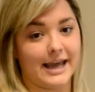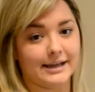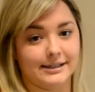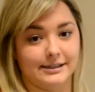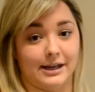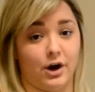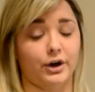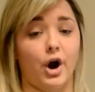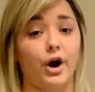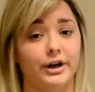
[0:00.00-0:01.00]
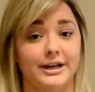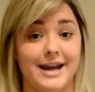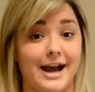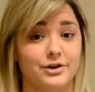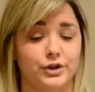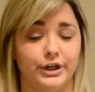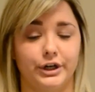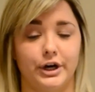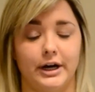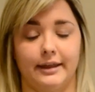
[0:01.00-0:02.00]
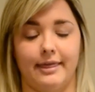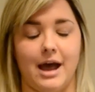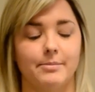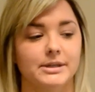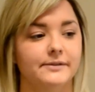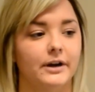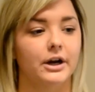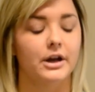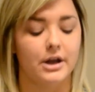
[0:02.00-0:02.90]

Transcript: gases that are already naturally occurring in the atmosphere.